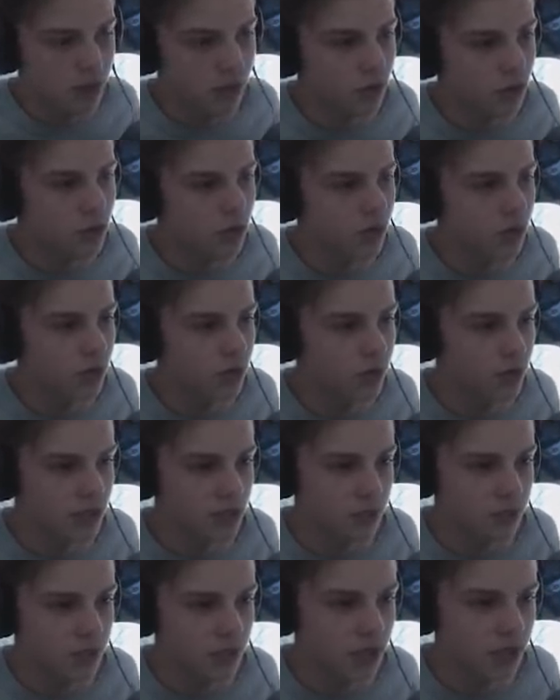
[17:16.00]
I'll go go back
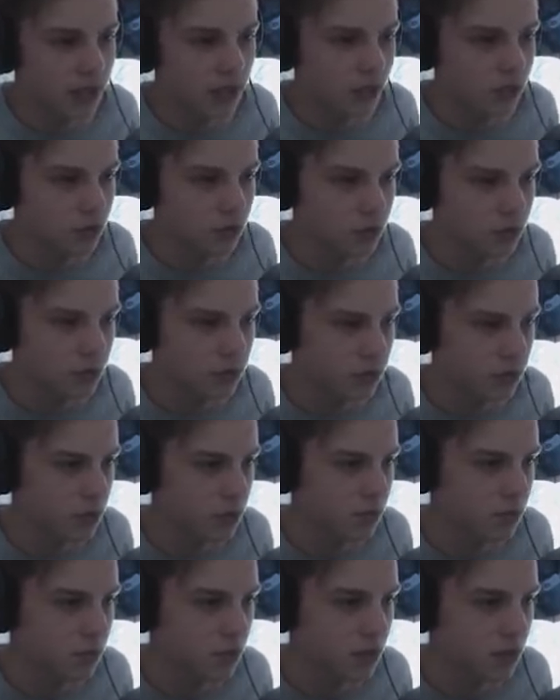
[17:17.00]
to my house,
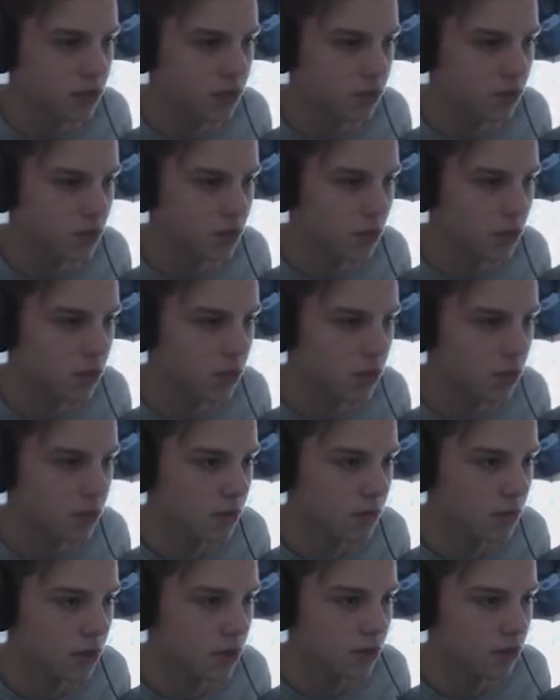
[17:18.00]
my little hut,
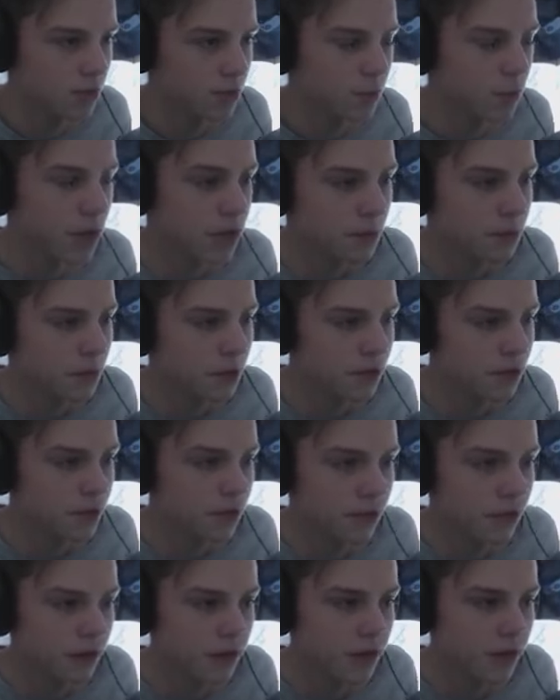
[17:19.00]
my little pueblo
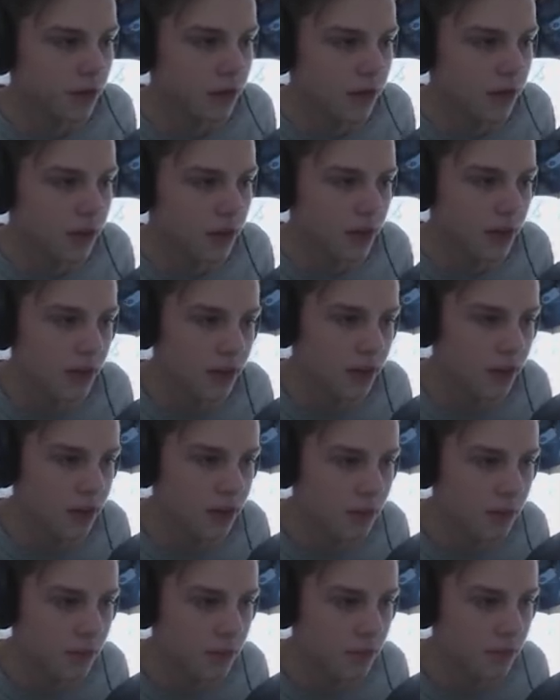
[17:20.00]

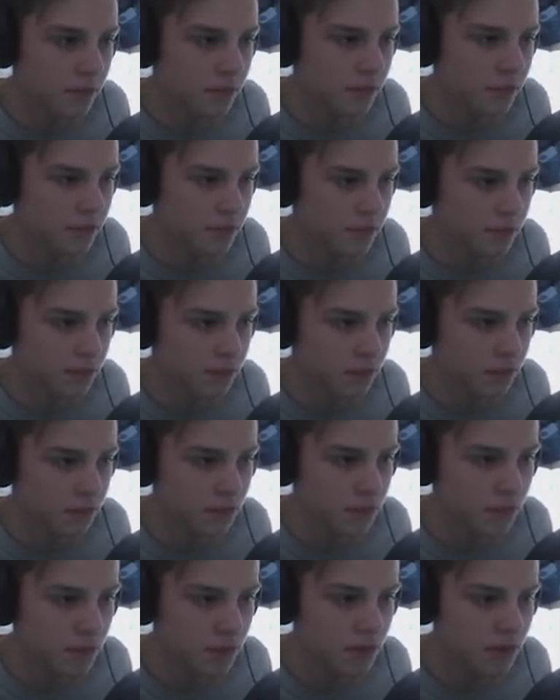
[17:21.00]
um,
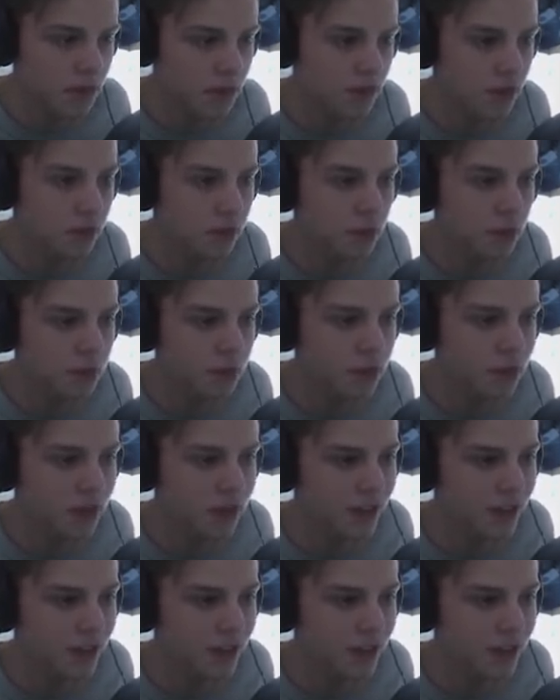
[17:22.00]
I'll probably